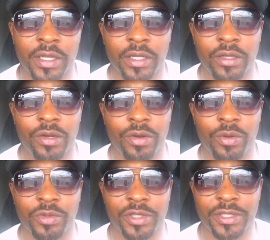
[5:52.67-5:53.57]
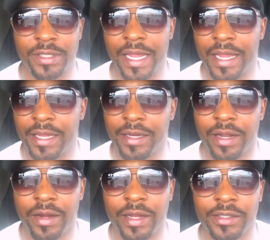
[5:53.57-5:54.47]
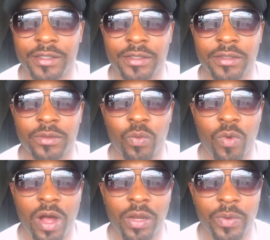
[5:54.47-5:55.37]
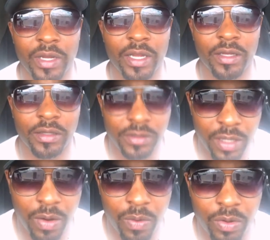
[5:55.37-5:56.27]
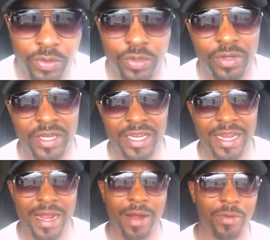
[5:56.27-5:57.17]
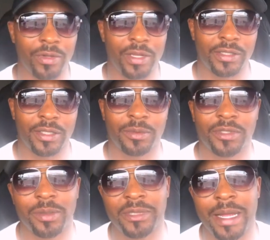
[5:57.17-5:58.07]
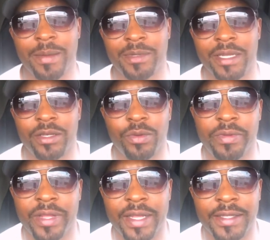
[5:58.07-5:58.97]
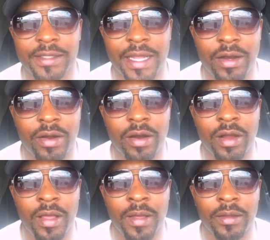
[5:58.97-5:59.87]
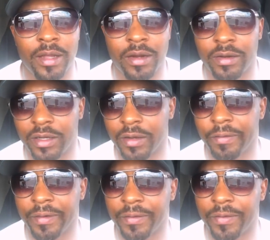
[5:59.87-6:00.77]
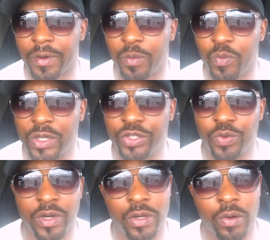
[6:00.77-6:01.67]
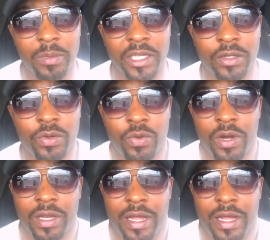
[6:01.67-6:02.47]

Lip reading: you know, just staying in there and just wallowing in your sorrows. You need to get out and sometimes and do things that are different from what you would normally do. Allow